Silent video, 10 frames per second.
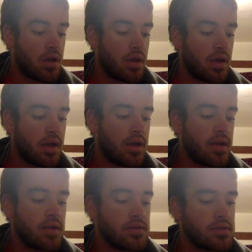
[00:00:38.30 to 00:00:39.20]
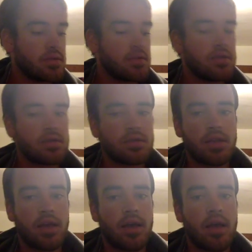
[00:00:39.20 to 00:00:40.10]
And
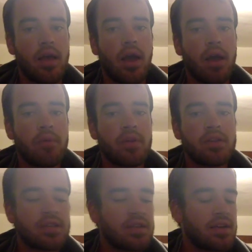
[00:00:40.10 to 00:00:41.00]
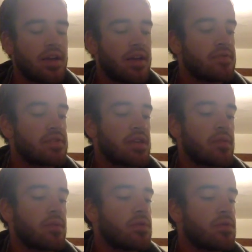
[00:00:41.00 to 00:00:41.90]
yeah, I'm just gonna kind of
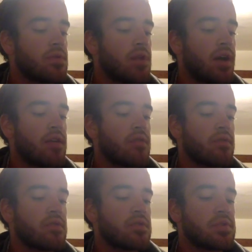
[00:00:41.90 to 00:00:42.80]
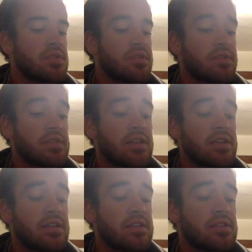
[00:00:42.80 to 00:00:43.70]
skim through a lot of the specific
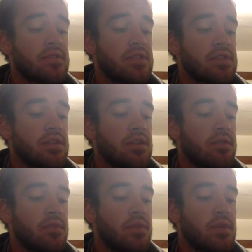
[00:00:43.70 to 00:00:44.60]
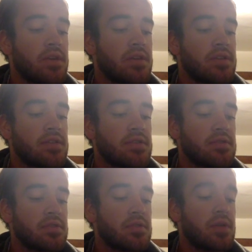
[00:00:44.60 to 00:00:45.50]
techniques to fix stuff because there's
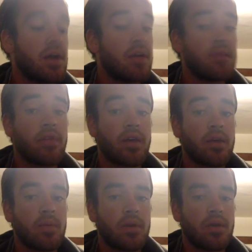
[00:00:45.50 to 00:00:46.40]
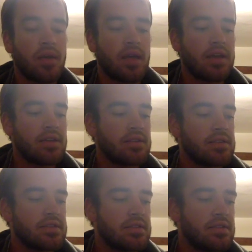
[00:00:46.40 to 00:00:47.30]
a lot of them,
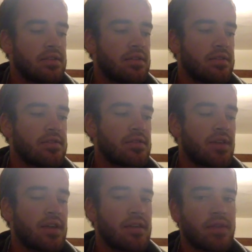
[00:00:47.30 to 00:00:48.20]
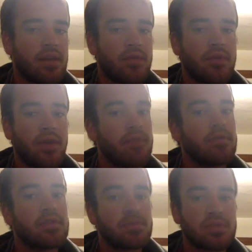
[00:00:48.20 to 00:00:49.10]
and there's a lot of, like, for
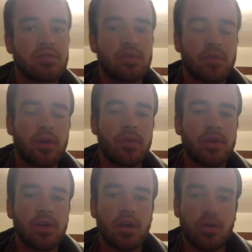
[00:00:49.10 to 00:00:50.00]
every specific problem that could go